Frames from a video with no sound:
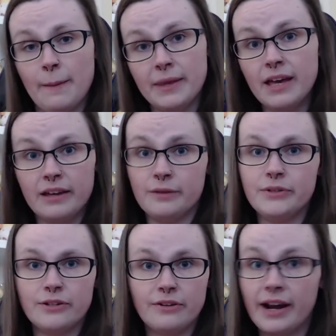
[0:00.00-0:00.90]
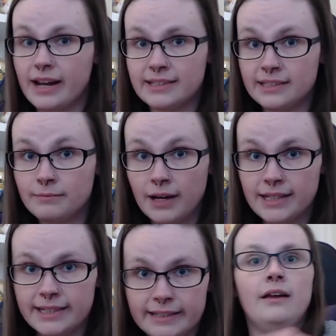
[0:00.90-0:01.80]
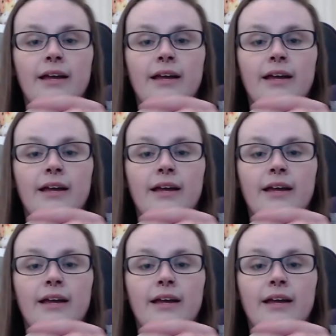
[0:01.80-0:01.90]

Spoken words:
But yeah, it was all right. I didn't mind it.